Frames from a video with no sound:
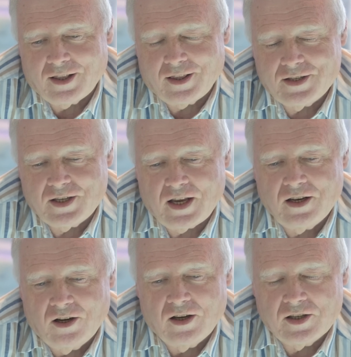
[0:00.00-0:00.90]

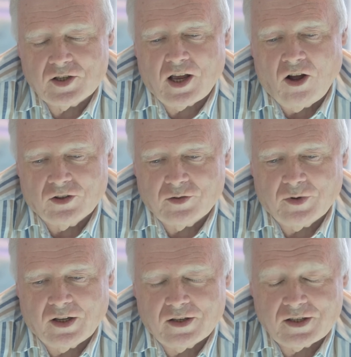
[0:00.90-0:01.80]
Z9s
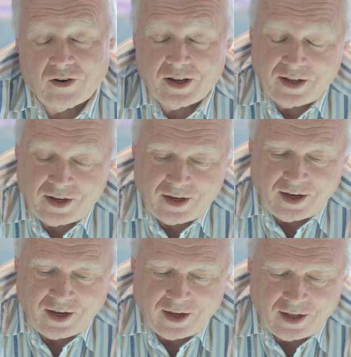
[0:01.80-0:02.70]

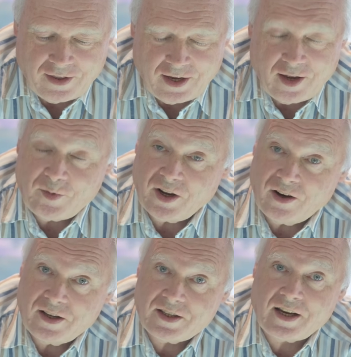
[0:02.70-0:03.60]
the
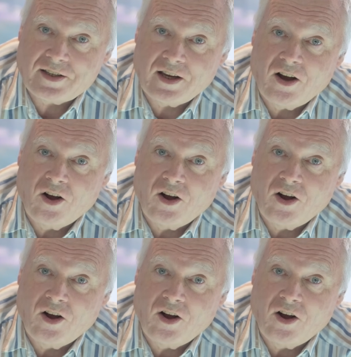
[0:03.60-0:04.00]
M9s had to